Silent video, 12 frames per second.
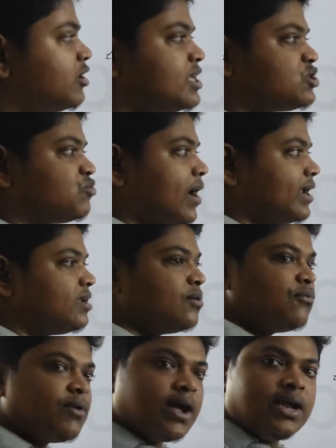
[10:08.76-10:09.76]
is white.
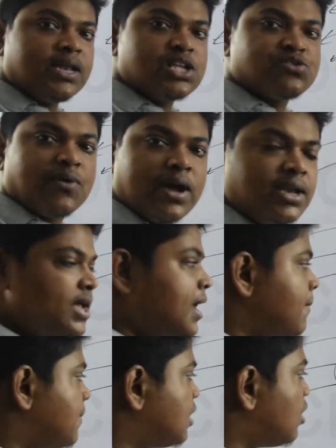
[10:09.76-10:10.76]
Why it is white?
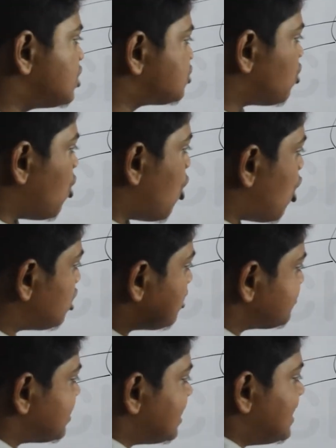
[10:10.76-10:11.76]
Because all
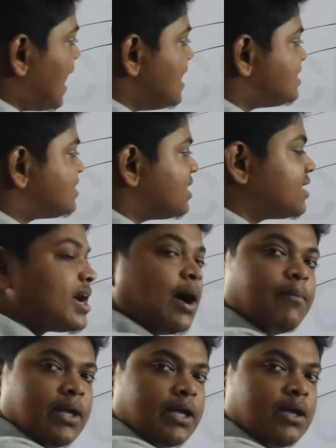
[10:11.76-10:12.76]
of the lights are
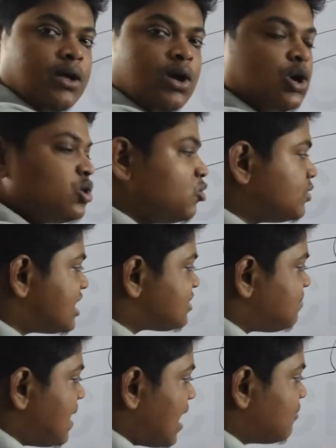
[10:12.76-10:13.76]
coming to this
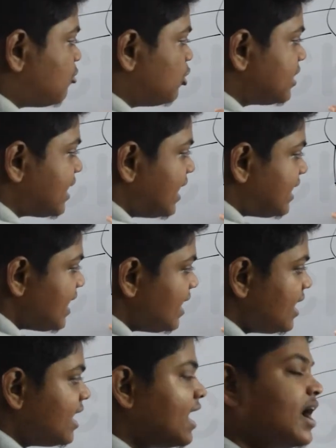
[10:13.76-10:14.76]
blackboard
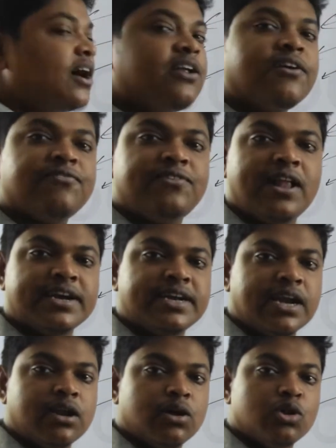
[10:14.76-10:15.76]
getting
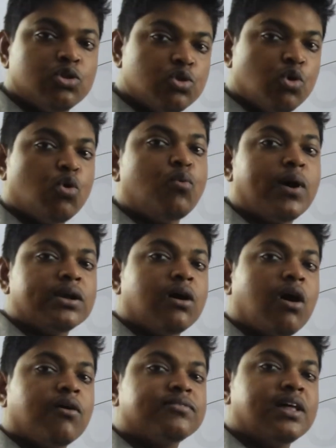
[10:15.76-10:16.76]
reflected. No one
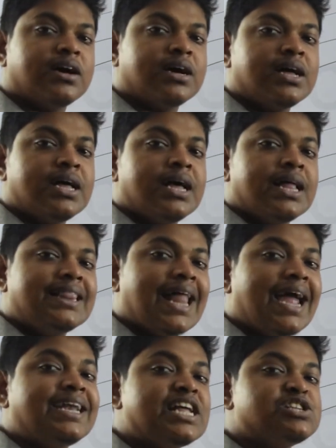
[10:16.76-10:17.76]
of the
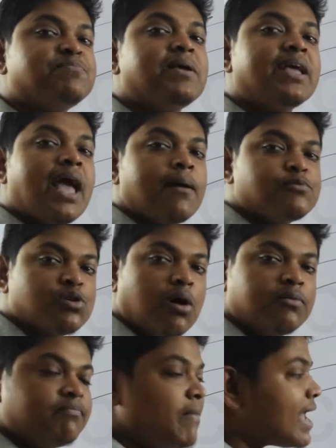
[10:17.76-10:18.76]
light is being
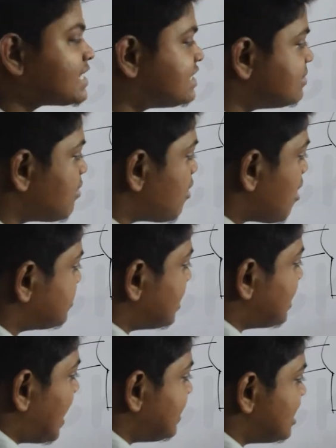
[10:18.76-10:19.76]
absorbed. Maximum of the
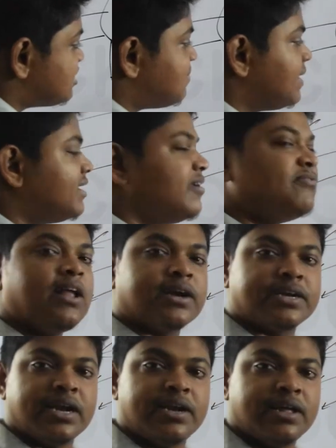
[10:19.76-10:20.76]
light is being
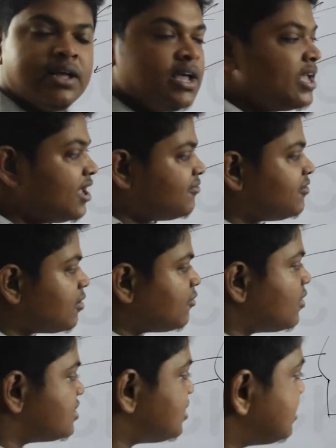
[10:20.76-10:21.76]
reflected. If you are watching